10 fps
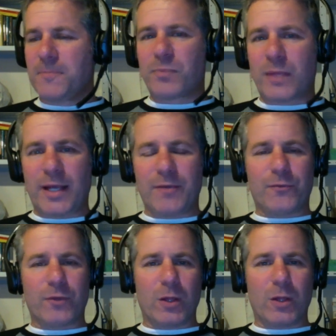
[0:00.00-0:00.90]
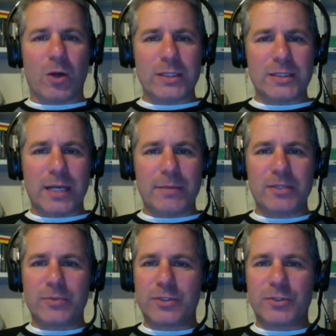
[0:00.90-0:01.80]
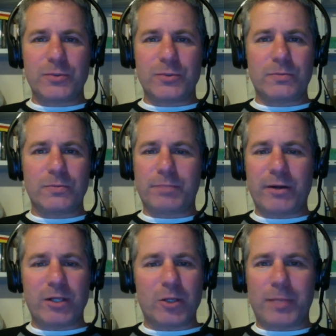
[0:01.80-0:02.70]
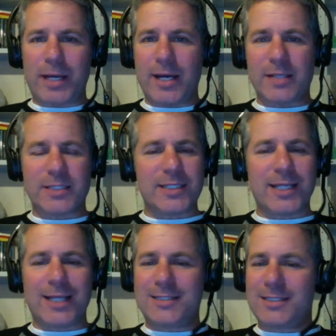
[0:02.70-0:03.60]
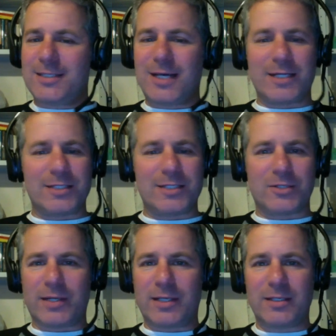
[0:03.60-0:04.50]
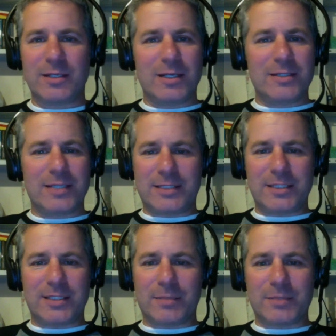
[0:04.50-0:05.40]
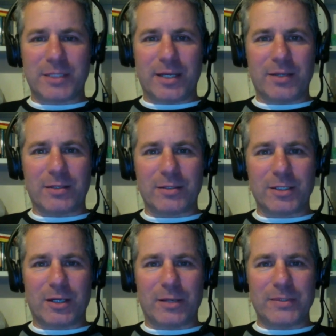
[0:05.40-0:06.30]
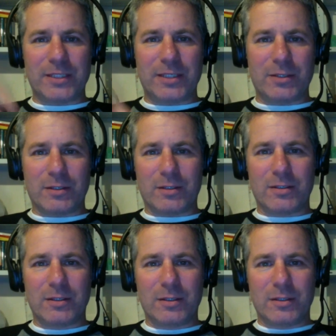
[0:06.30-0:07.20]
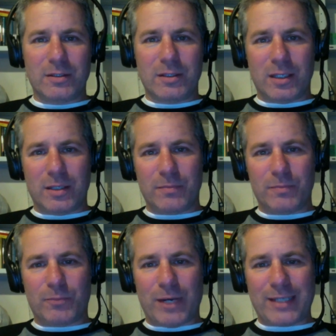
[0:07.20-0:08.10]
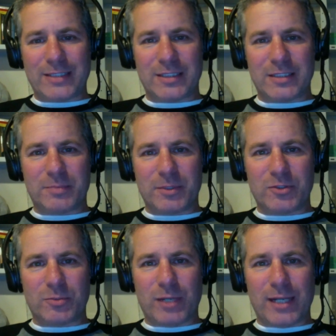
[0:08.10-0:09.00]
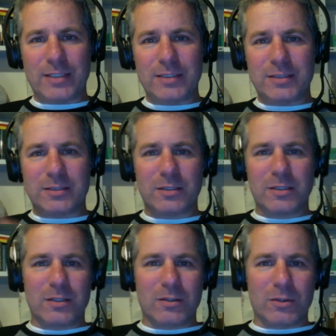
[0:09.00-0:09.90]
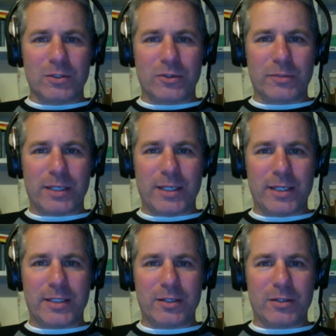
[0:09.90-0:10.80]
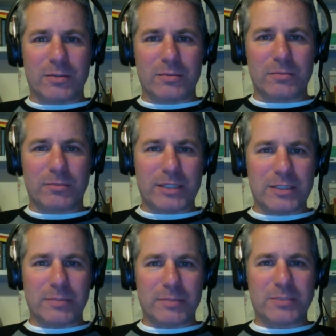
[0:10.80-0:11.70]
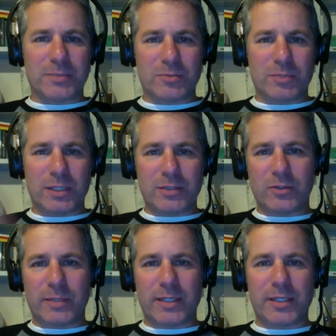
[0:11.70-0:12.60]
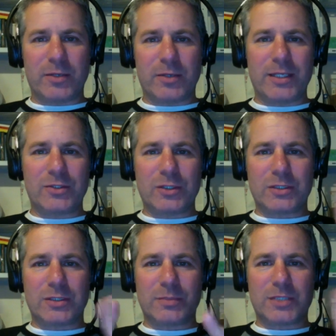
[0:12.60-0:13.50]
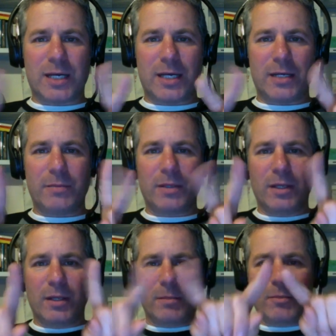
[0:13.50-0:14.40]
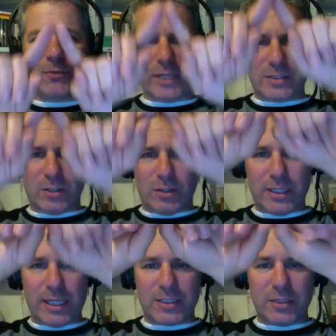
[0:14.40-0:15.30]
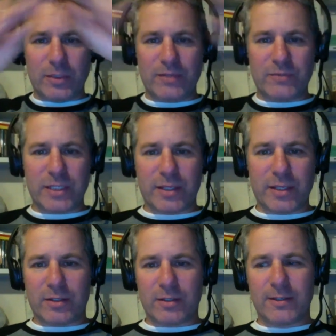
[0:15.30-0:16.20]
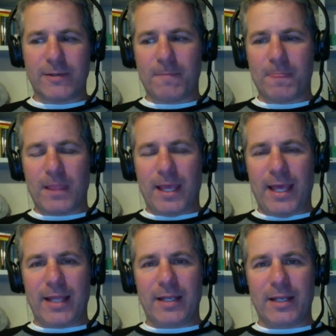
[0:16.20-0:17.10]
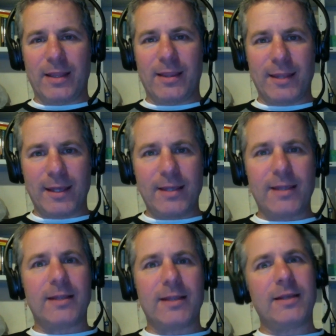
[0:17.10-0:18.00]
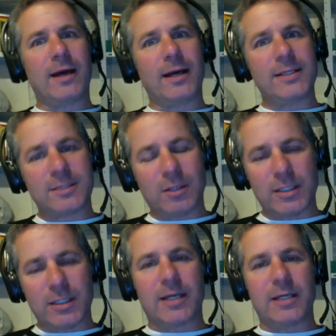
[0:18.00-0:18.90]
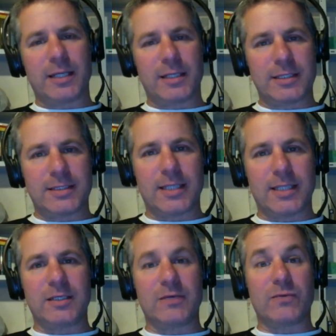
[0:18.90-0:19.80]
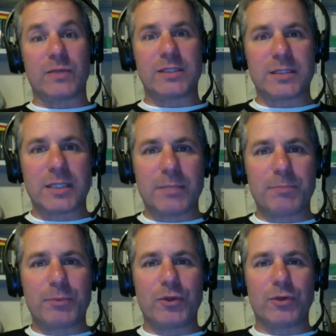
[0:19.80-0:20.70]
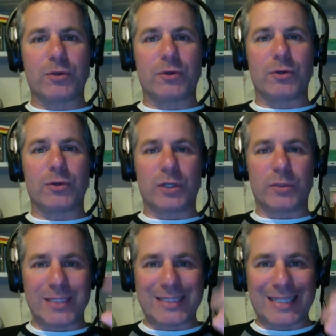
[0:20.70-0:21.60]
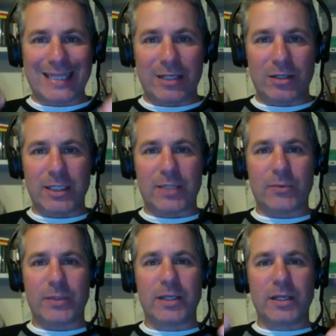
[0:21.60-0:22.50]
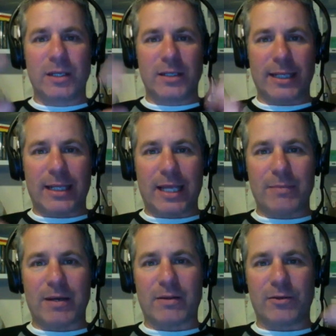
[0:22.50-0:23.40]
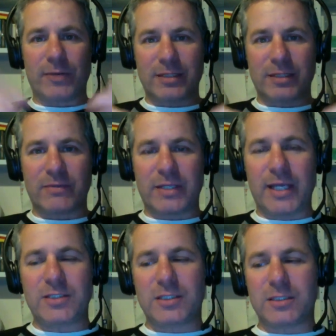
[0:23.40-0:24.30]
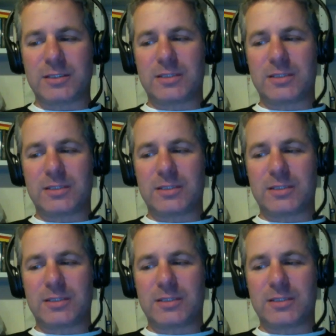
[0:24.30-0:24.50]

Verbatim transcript: And for the longest time, these were two parallel paths, and they did not integrate. They didn't come together. I was either practicing the spiritual practice or doing my Aikido, practicing my spiritual practice, doing my Aikido. And it took some time before they started to actually weave together. And then I started to kind of get this idea of what this pure liquid, this clear liquid that came out of the dregs of the ancients.